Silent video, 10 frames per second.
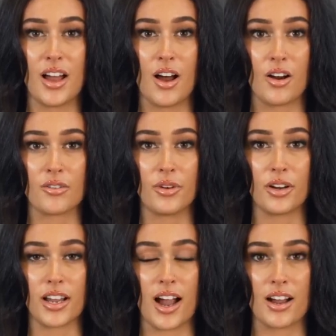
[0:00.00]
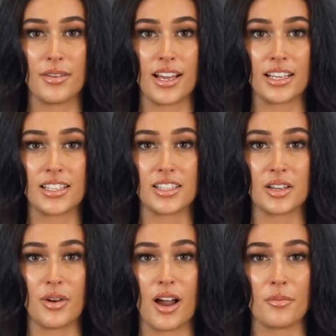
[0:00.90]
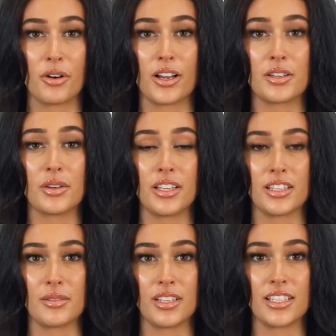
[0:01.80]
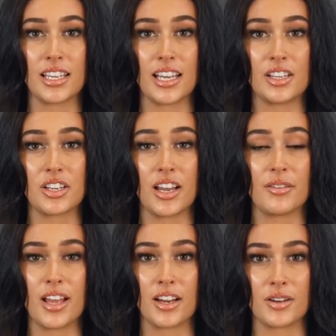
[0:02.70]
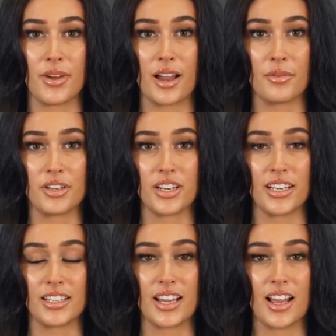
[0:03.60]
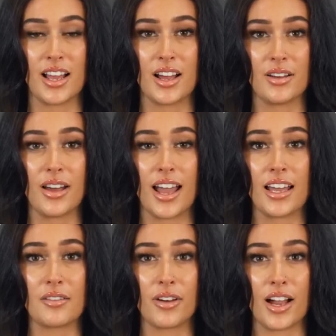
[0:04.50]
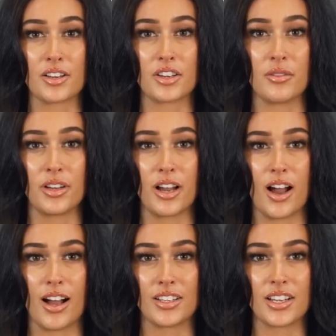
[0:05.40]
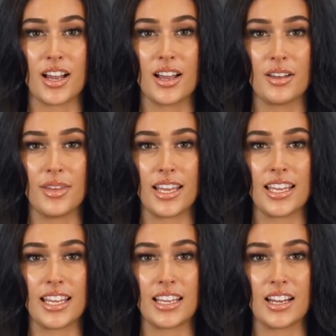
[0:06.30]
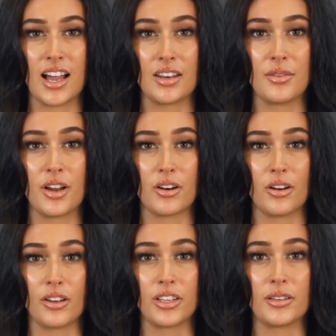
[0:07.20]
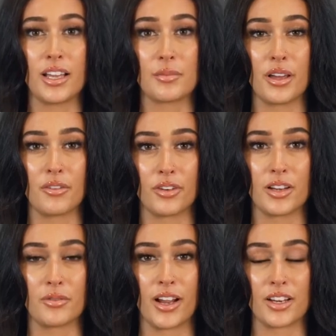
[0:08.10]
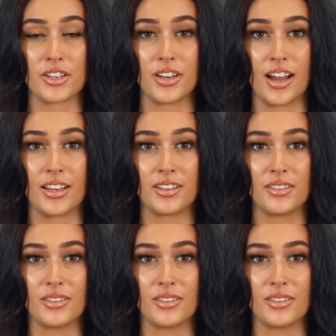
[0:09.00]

Our fully automatic system operates with the sophistication of Tetra Pak machines, but at a fraction of the cost, making it an unparalleled investment for your production line.